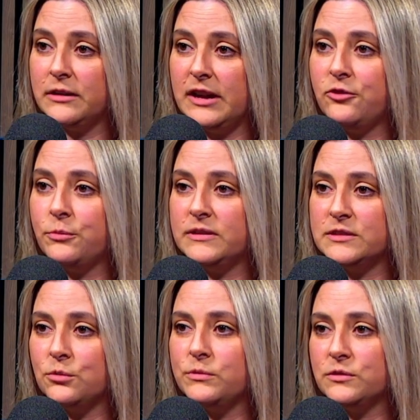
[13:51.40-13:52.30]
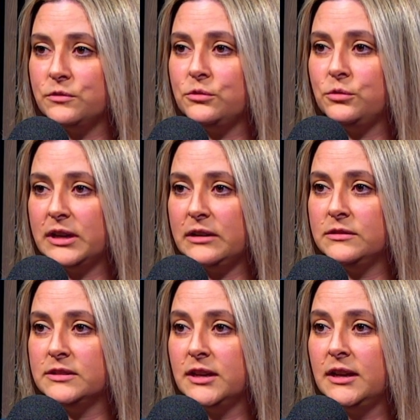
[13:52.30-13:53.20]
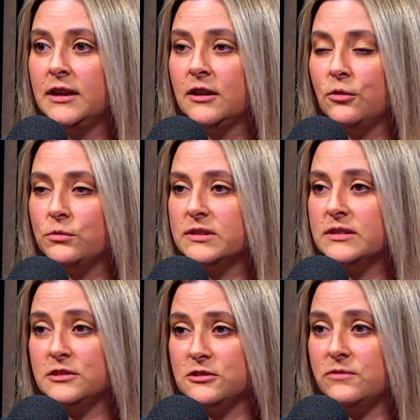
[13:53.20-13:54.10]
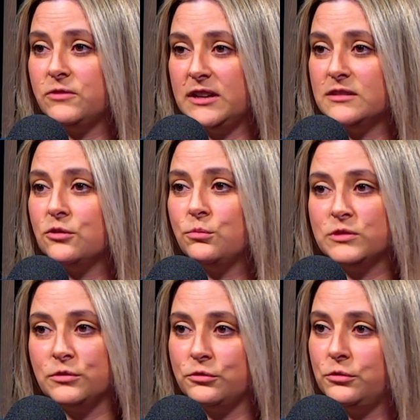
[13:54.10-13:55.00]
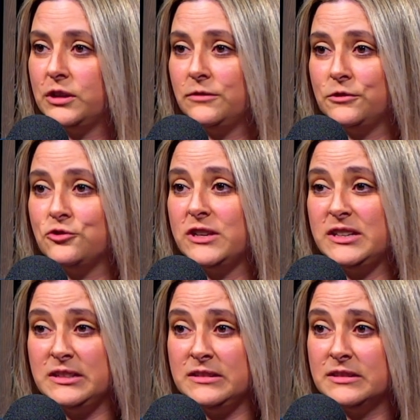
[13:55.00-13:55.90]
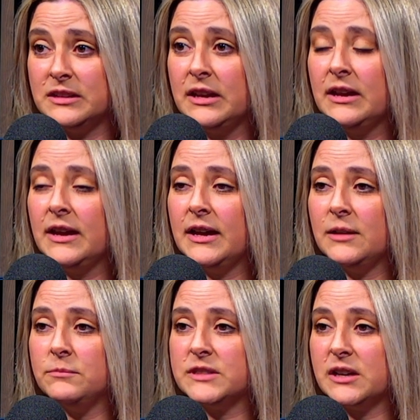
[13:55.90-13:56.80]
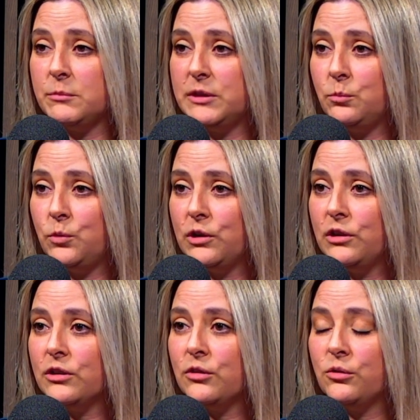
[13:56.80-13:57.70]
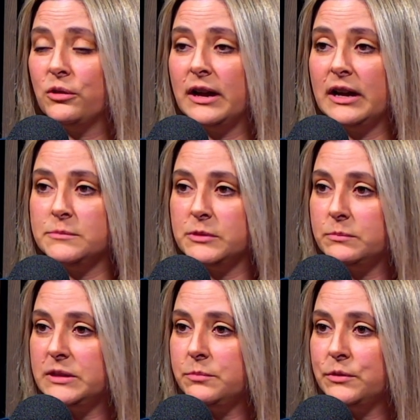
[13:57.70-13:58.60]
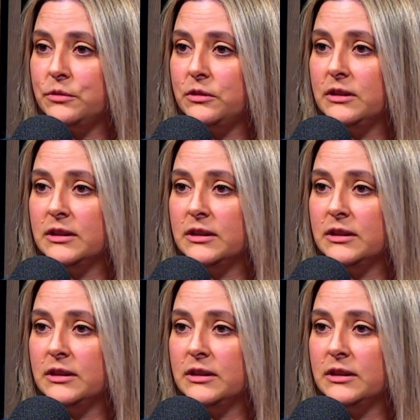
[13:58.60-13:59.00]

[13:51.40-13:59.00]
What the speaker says: Everyone's always on the lookout. All solicitors in Inverness are always on the lookout for trainees to come in and work, or admin people.